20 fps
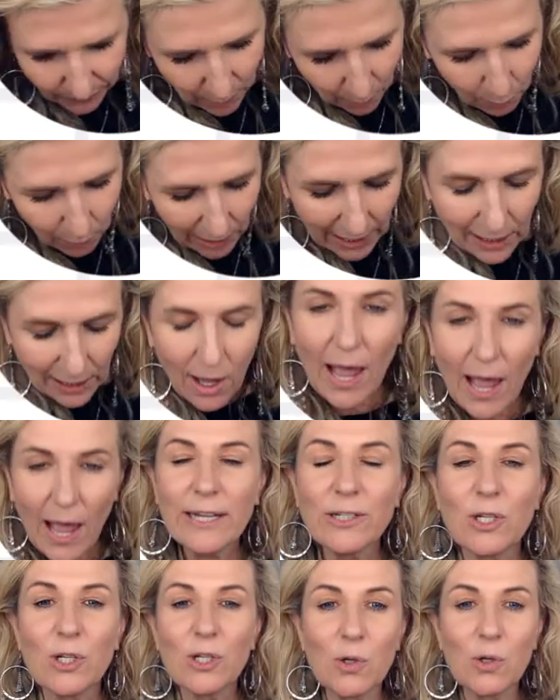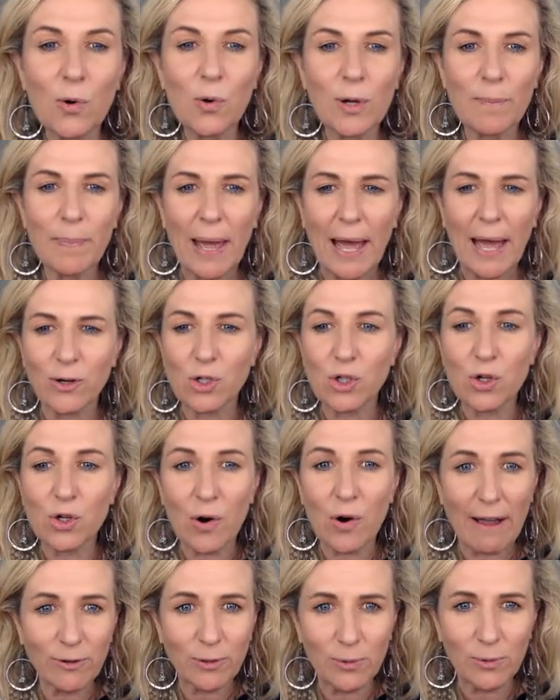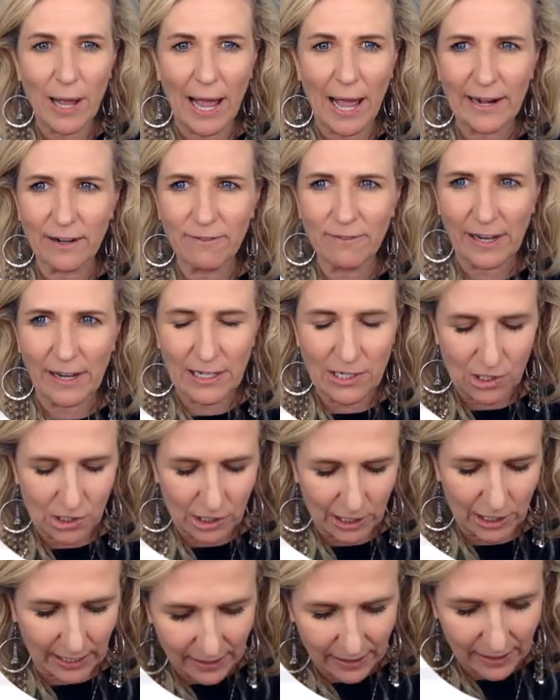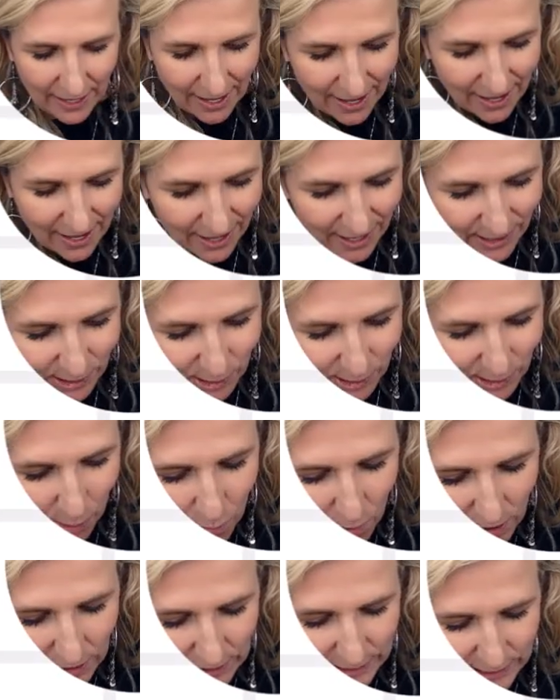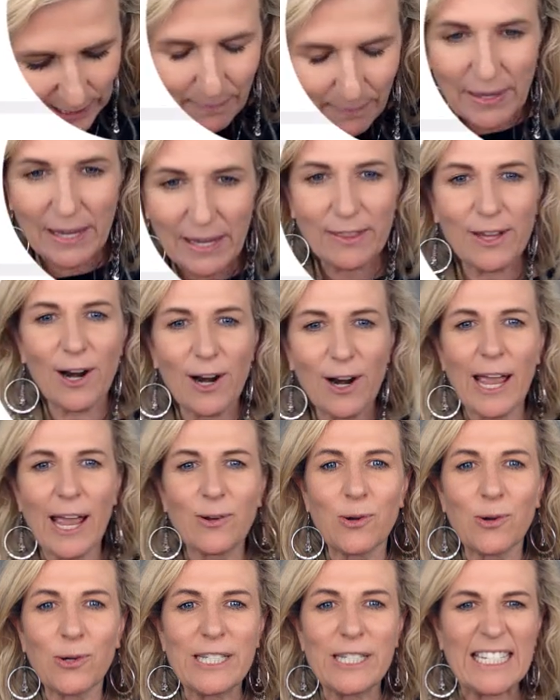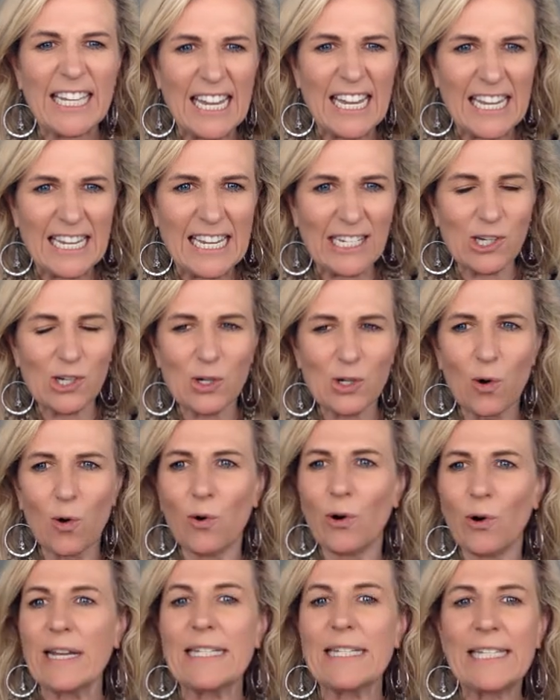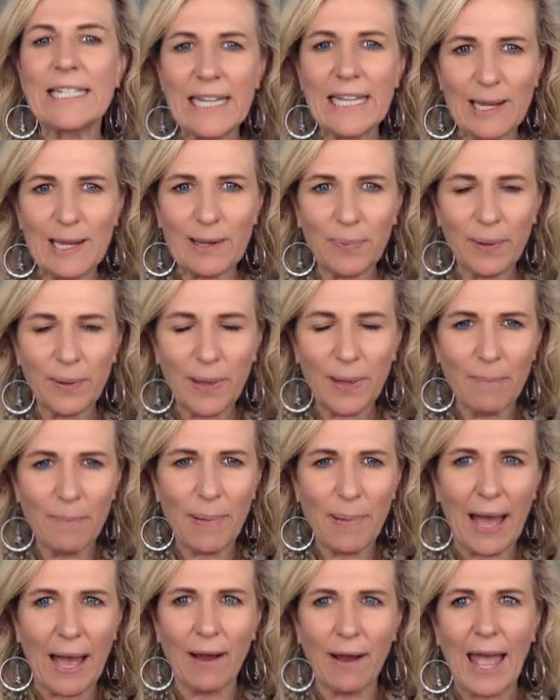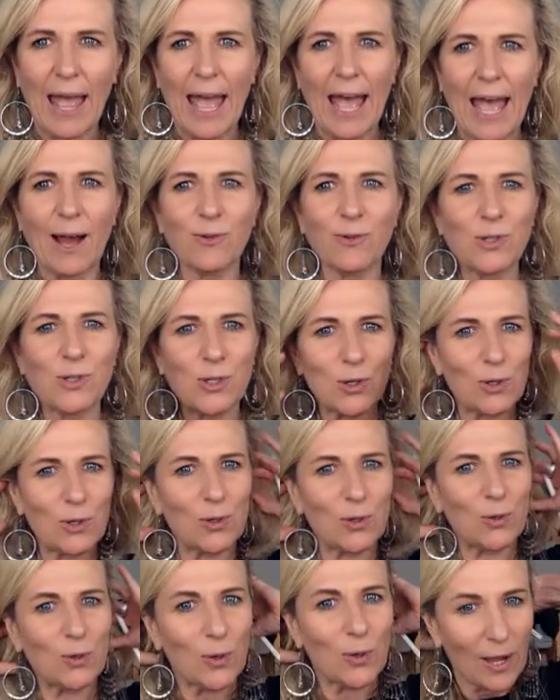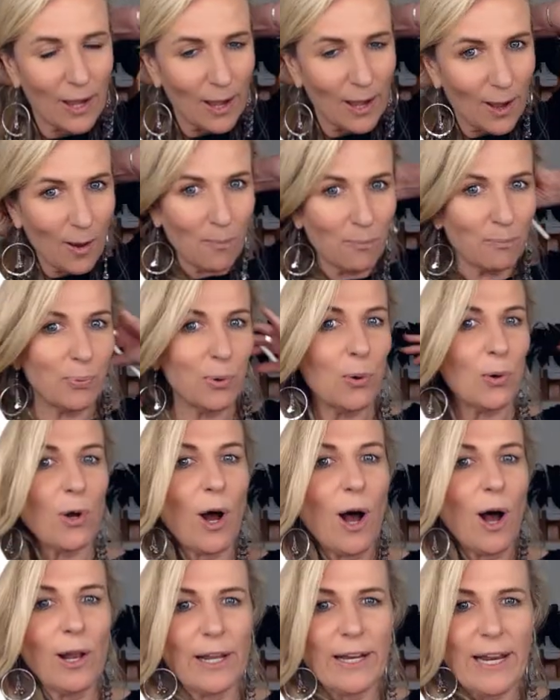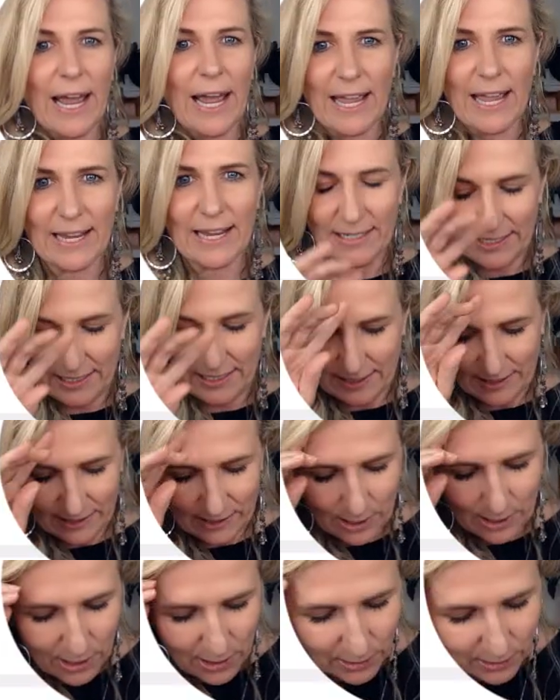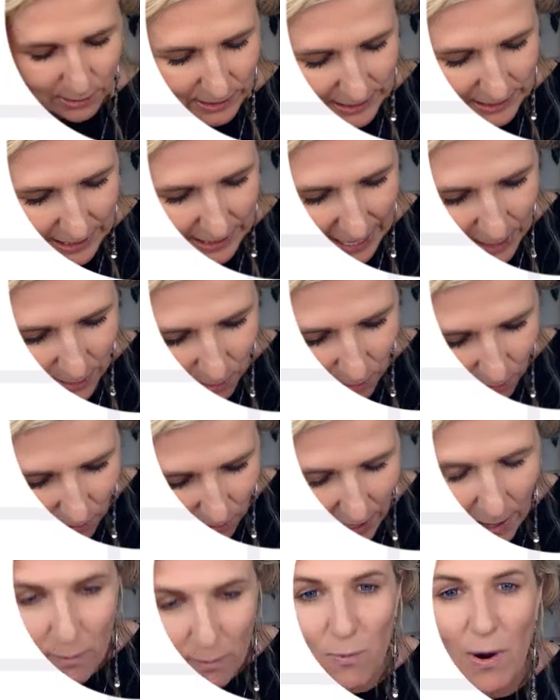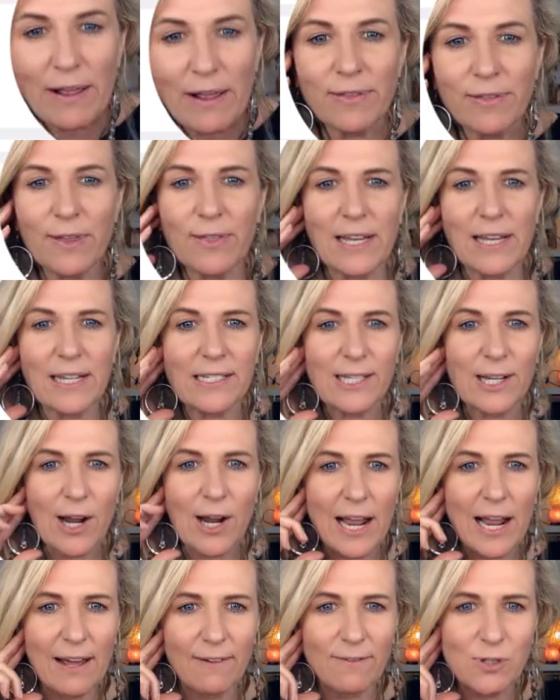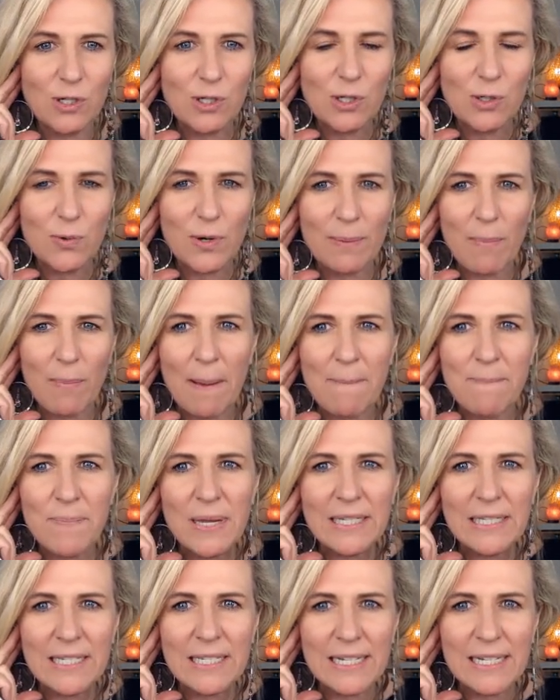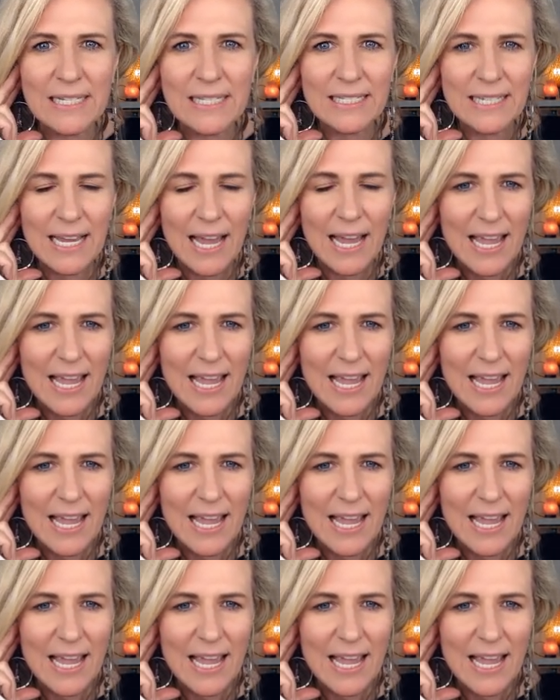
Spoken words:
Well, I like to talk about travel and adventure. So what's something that I could teach, or a tip about how to book holidays? So you could say, all right, one of the things that I love to do in my business